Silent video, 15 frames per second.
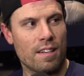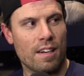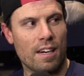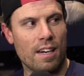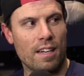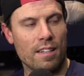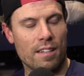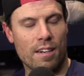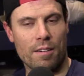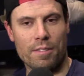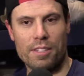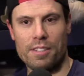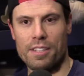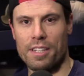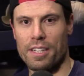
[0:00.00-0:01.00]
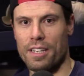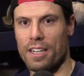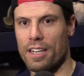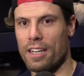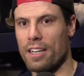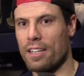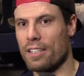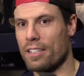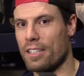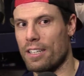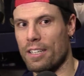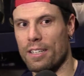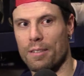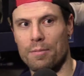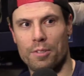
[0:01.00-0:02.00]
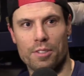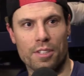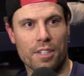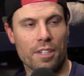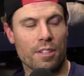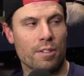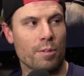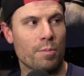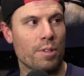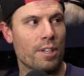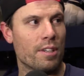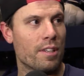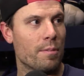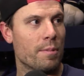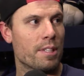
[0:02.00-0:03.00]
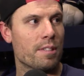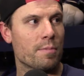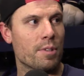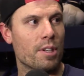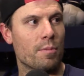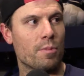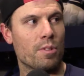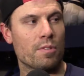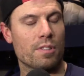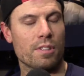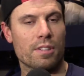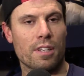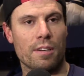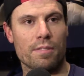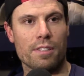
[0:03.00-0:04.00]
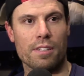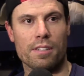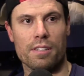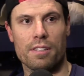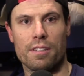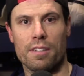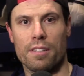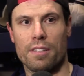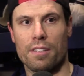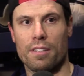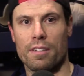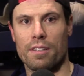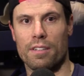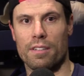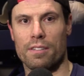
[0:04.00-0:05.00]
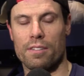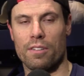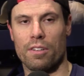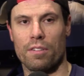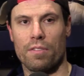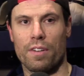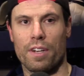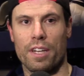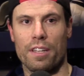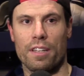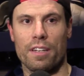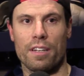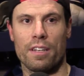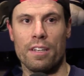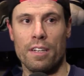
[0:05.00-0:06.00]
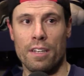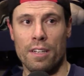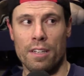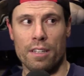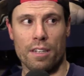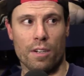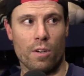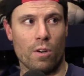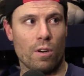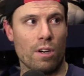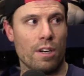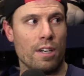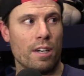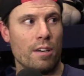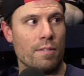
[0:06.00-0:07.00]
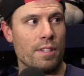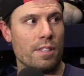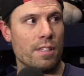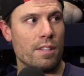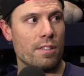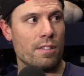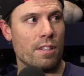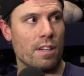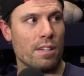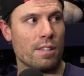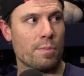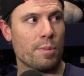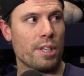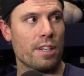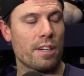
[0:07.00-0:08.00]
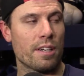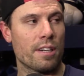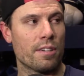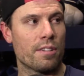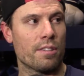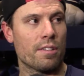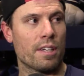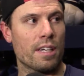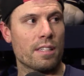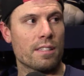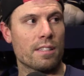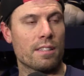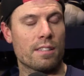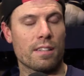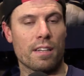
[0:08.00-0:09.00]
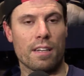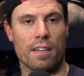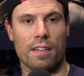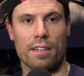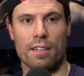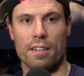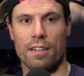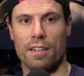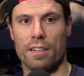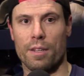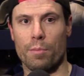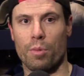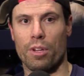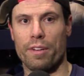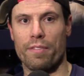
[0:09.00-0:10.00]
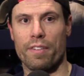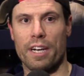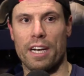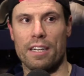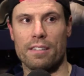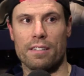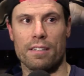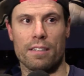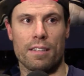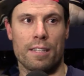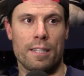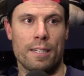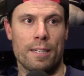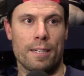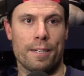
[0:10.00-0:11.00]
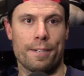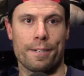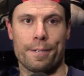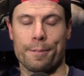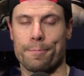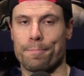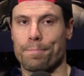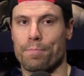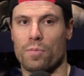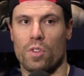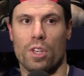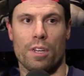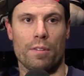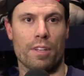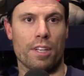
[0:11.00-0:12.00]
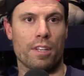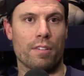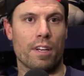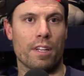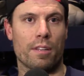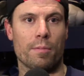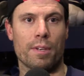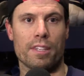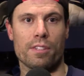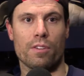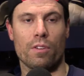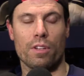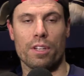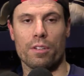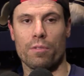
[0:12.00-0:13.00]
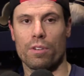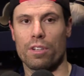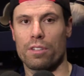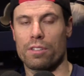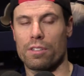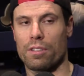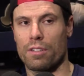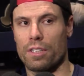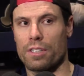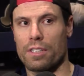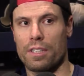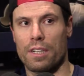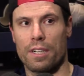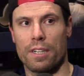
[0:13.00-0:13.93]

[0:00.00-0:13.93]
Obviously, there's a good group in here. They made some good moves this offseason to solidify the core, and obviously there's a lot of speed in here too, guys that can play fast, and I think you've got the best goalie in the world, so it's